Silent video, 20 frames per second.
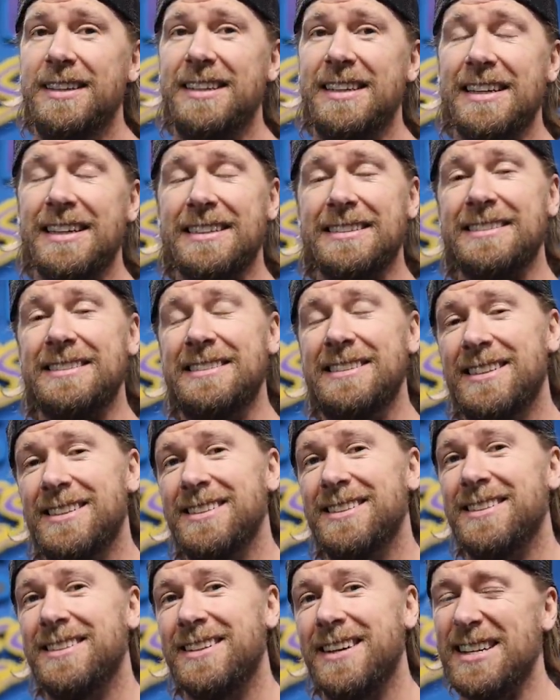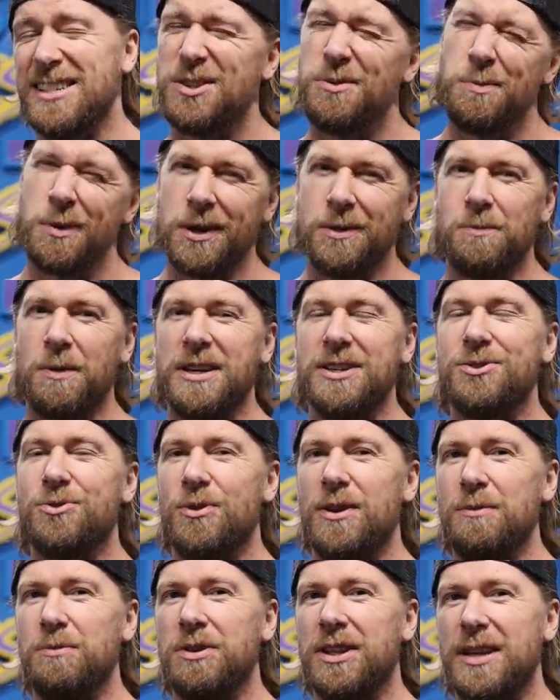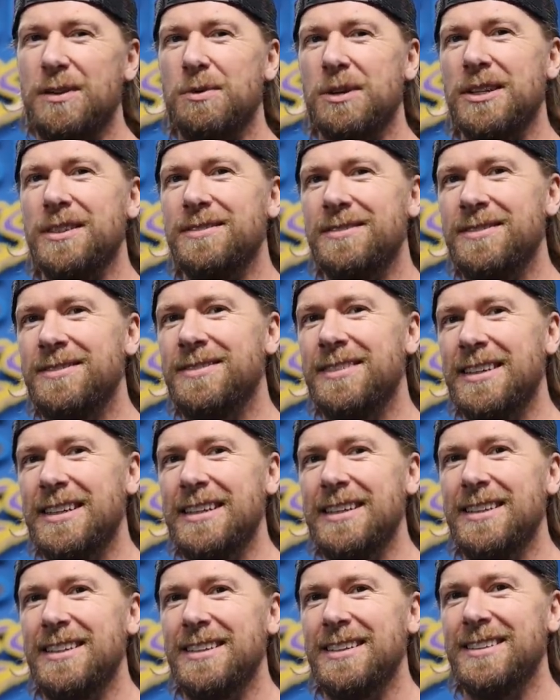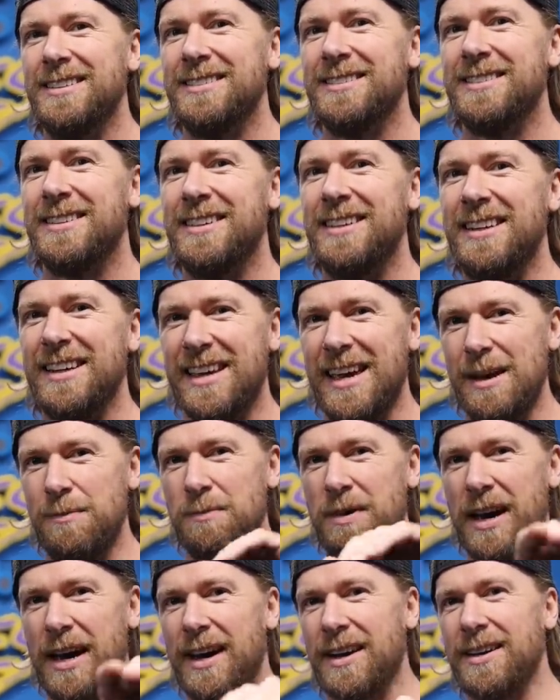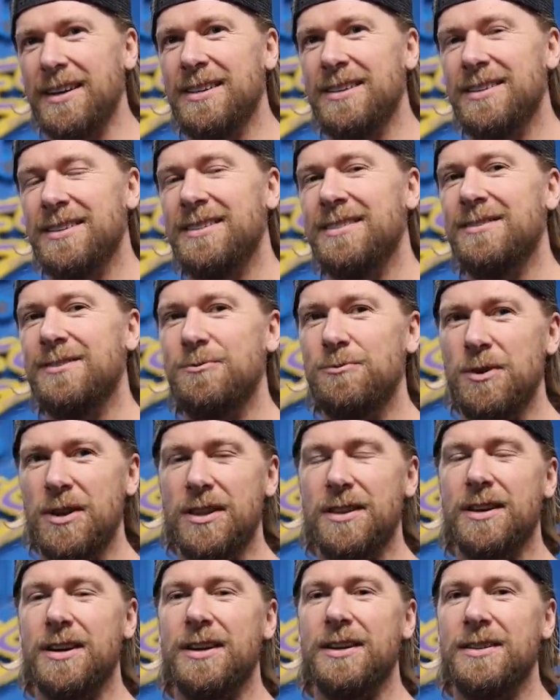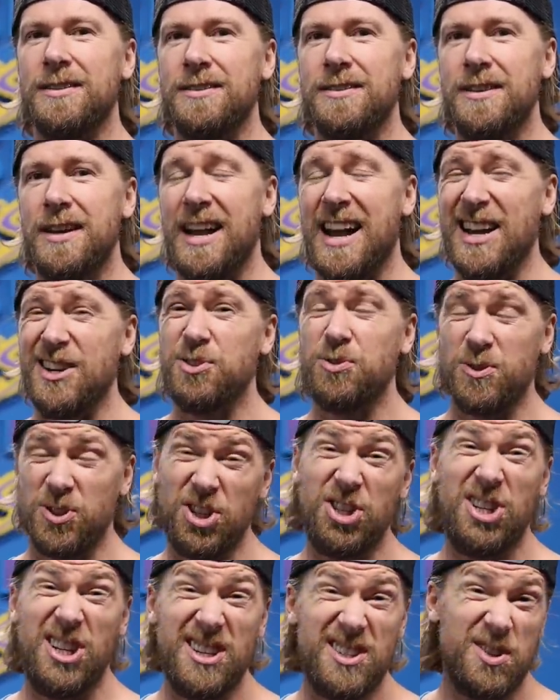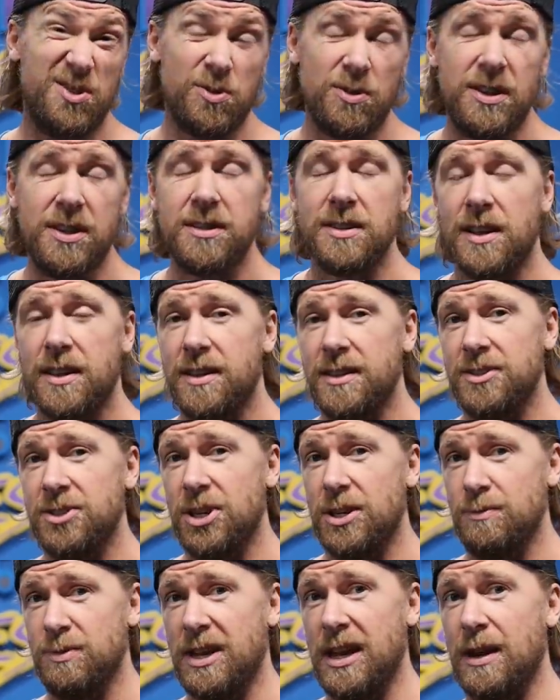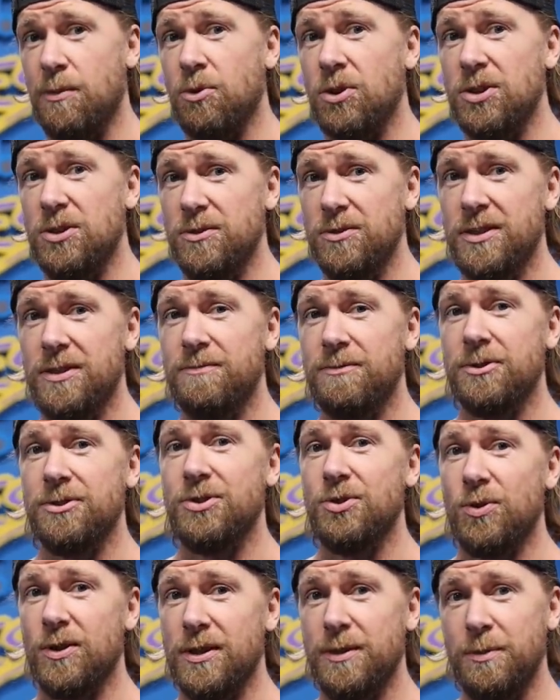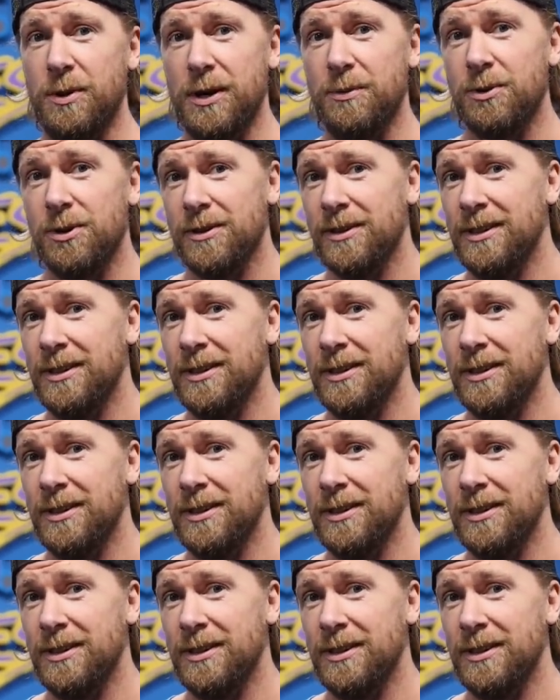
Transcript: yeah, I submitted my screenplay, but it came back with actual shit streaks. I think James Cameron used it for his toilet paper.